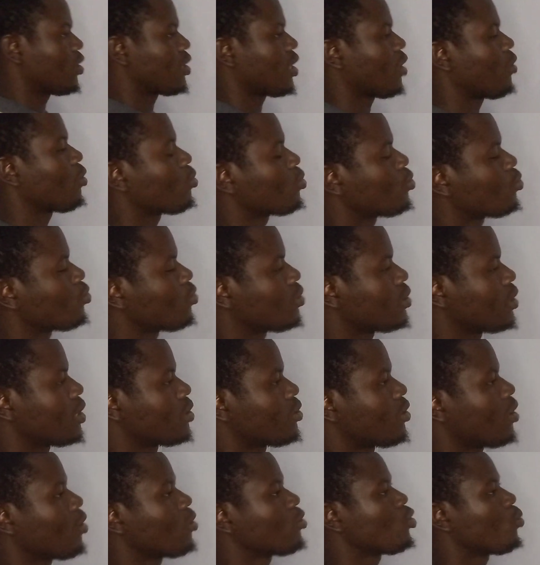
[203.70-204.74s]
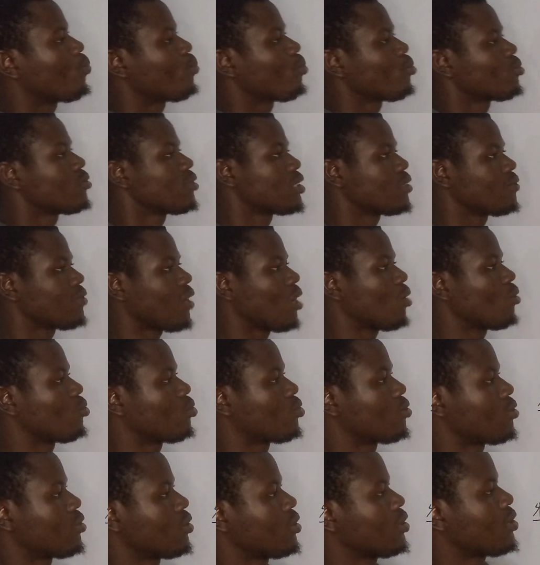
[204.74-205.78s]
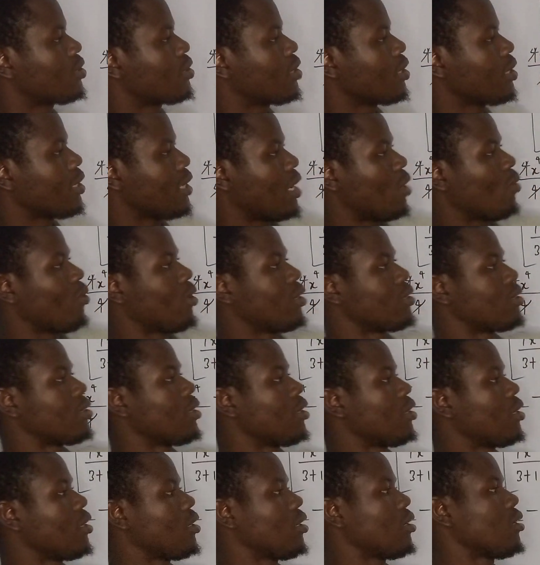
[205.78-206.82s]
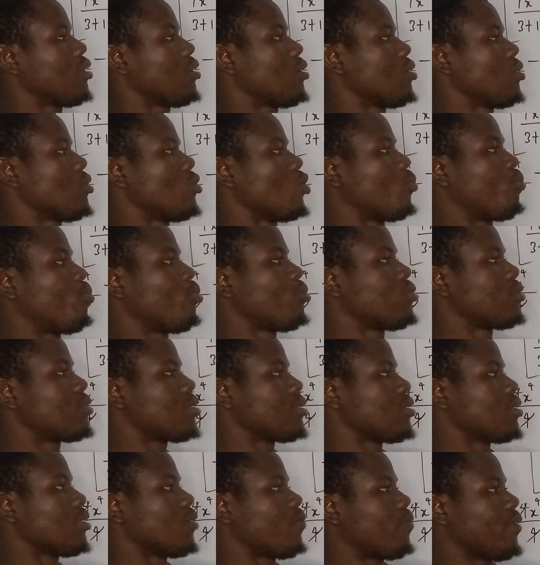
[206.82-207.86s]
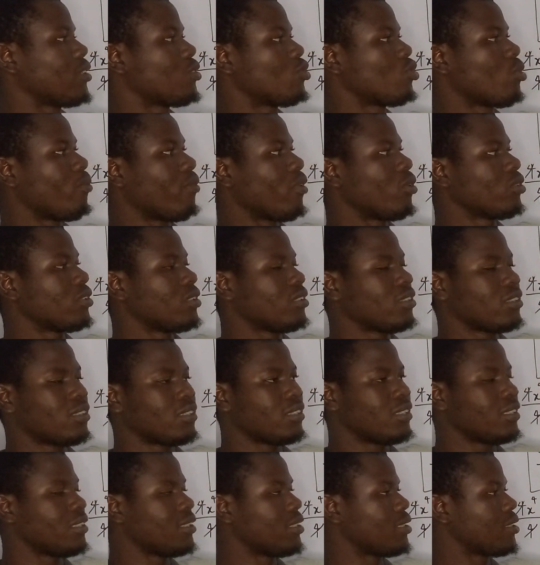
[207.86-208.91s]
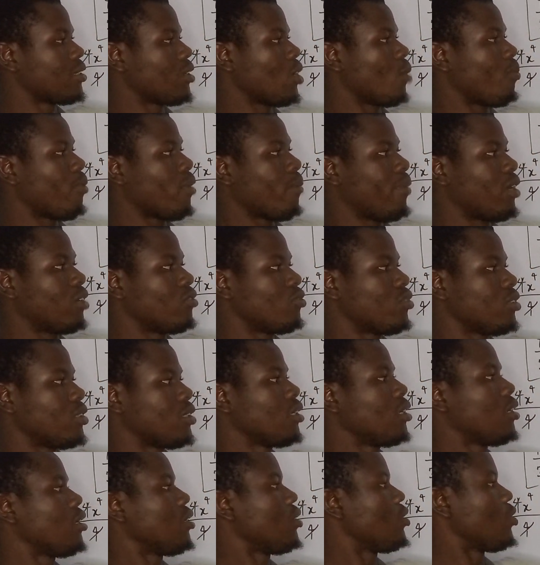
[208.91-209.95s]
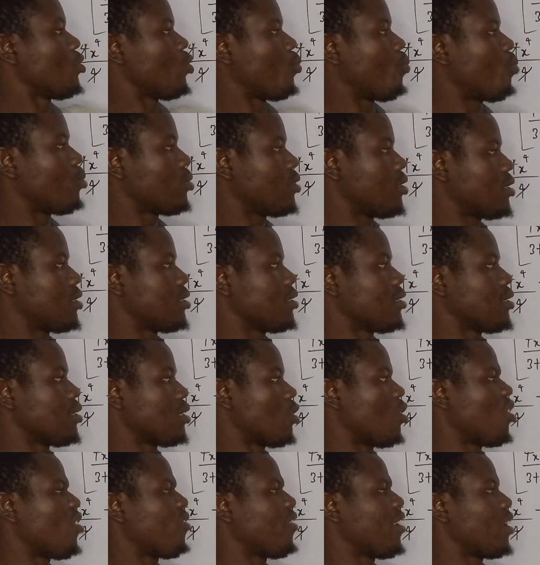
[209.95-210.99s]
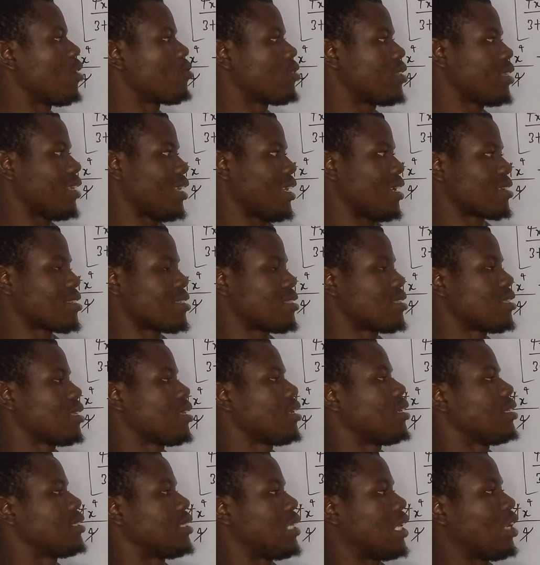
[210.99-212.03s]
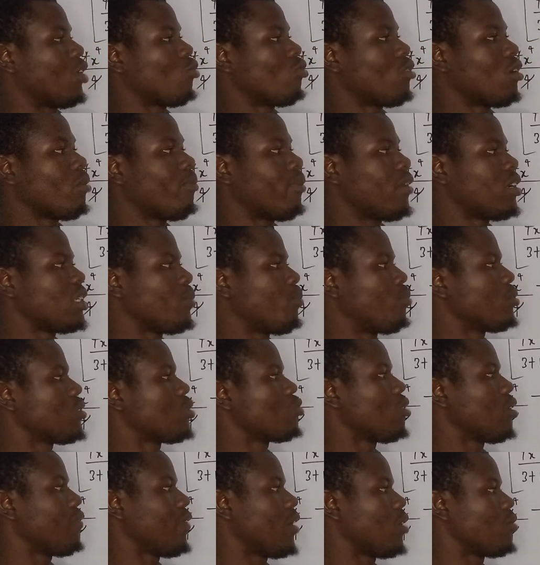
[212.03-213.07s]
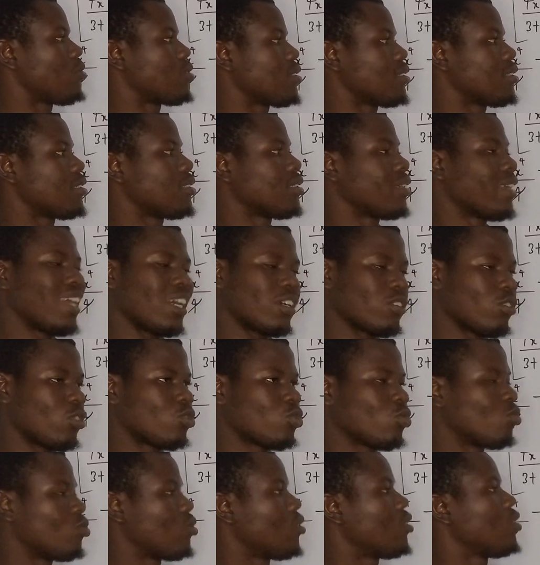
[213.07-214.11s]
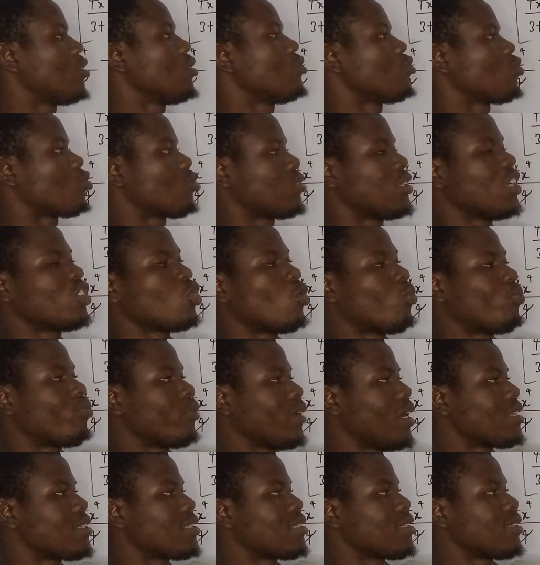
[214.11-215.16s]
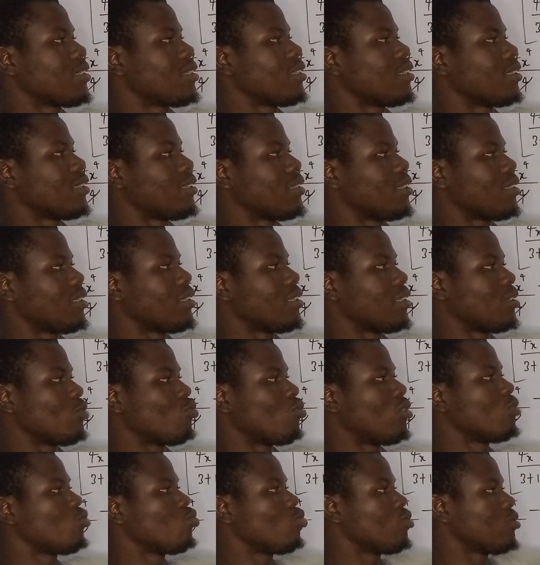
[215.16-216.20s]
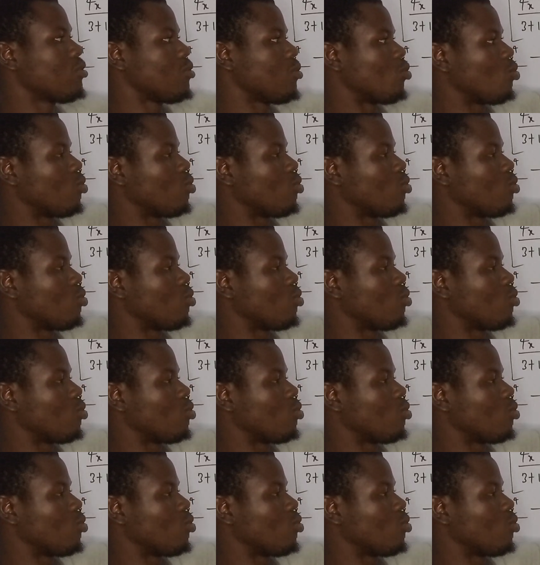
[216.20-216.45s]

what I'm going to do next, I'm going to put these values, this 3 and 1. You put the first number, which is the upper boundary, you put it wherever you see x, and the lower boundary, put it wherever you see x also. So now subtract the one